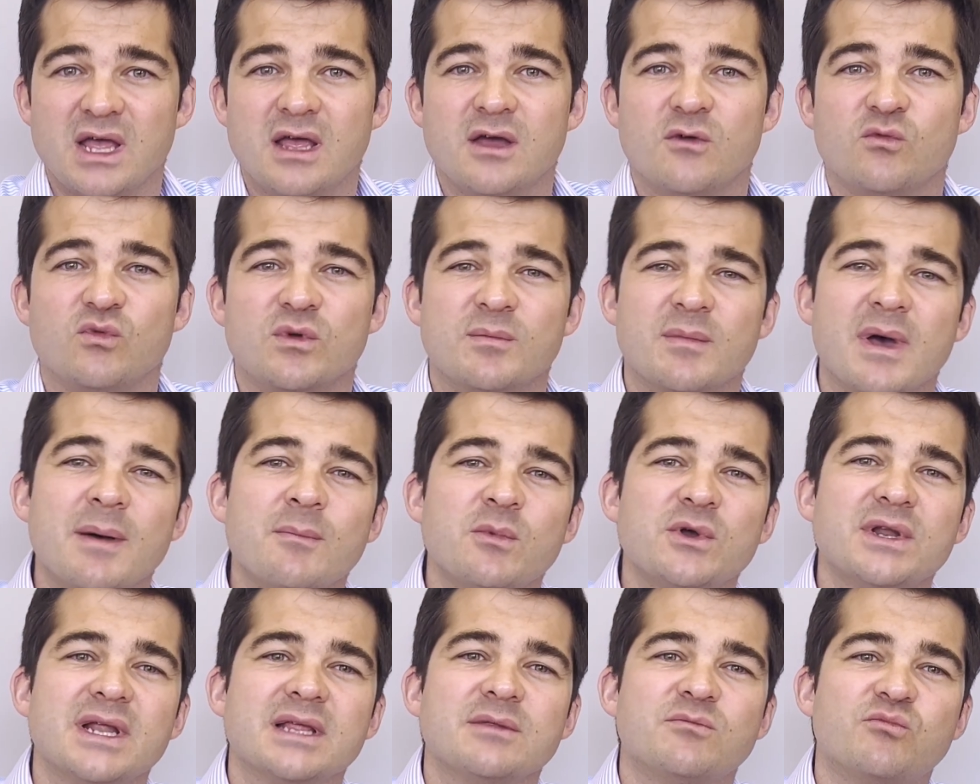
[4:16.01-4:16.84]

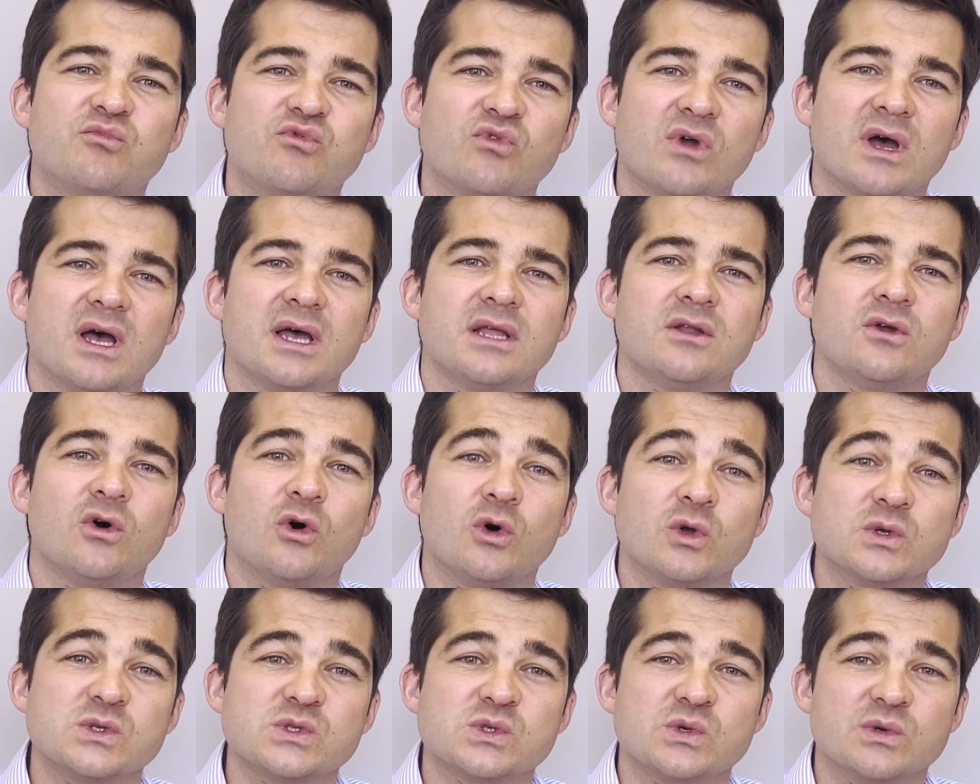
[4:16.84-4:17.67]
Remember that brand
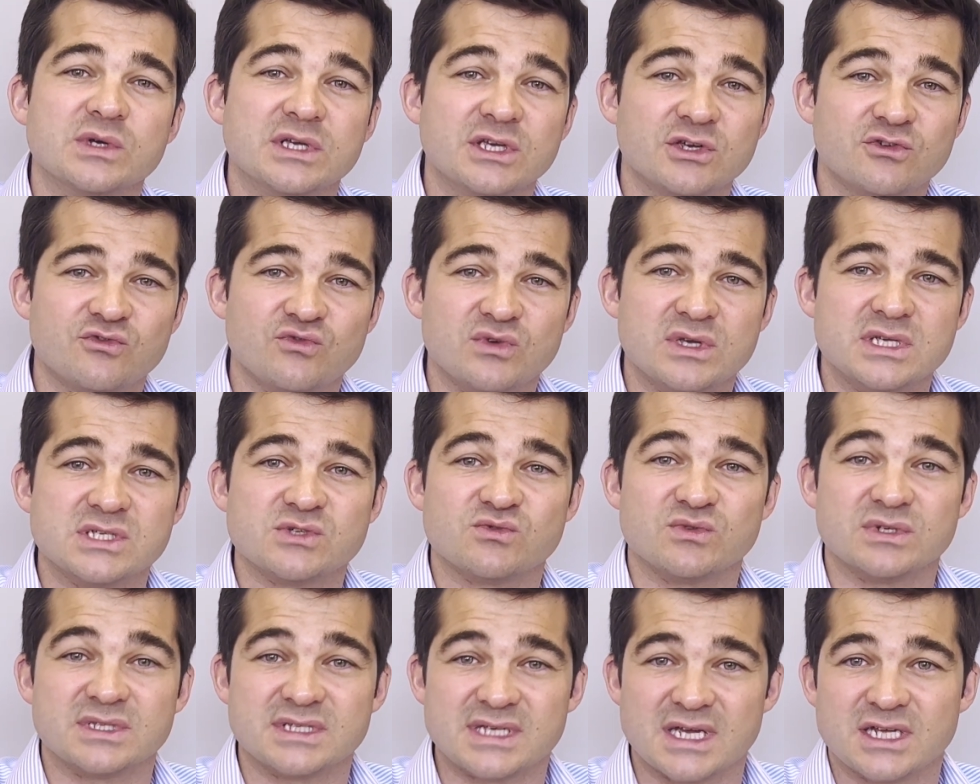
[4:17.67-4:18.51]
also increases
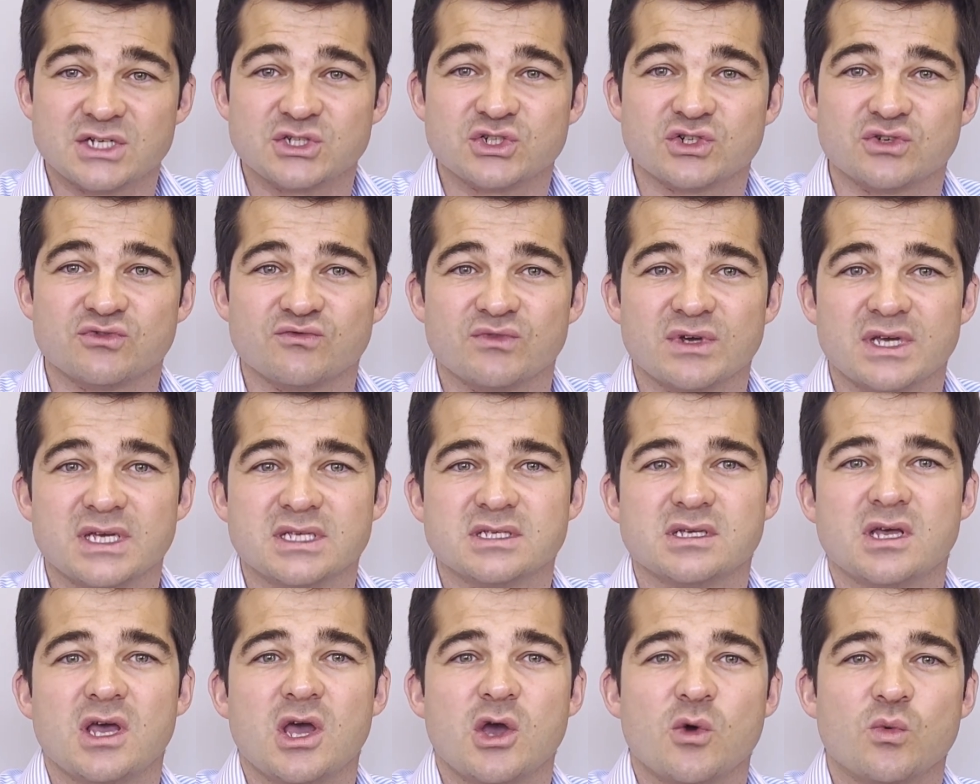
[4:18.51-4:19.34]
retention rate,